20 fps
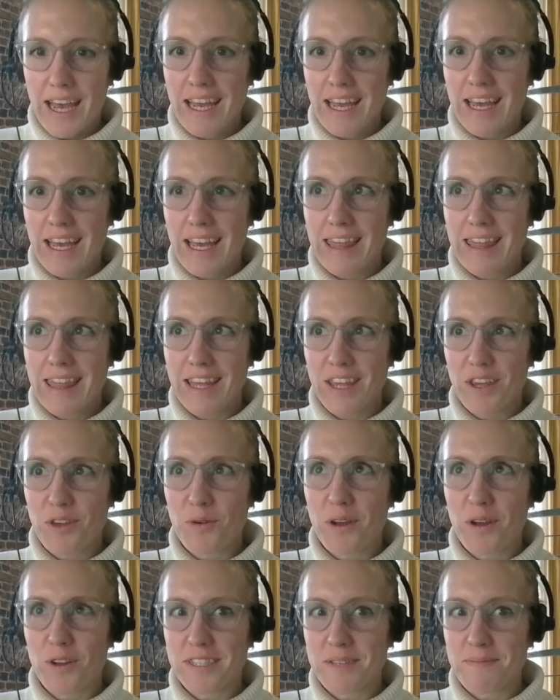I think
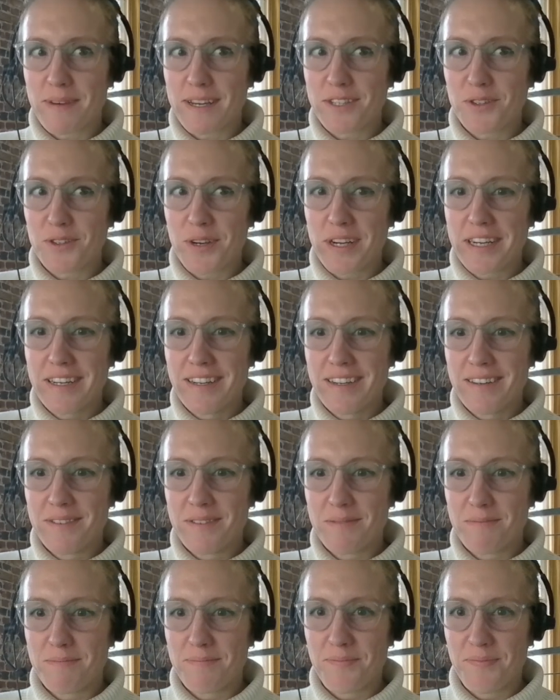you can all see my screen.
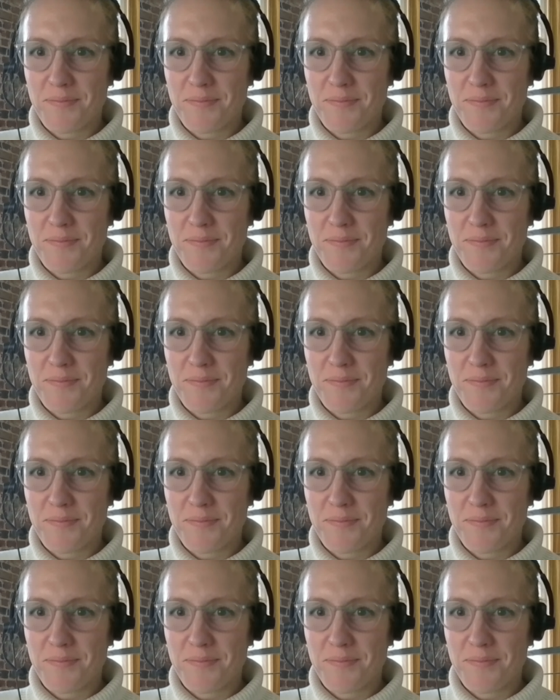